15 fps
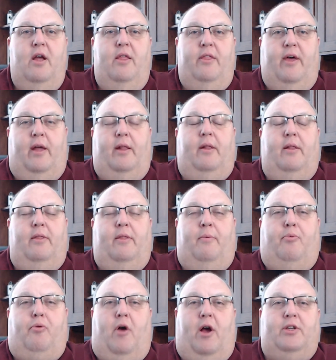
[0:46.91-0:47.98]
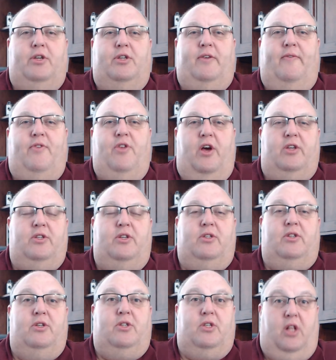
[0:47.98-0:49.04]
that the process of
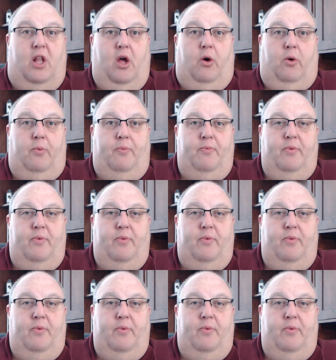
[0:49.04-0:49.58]
justice is slow,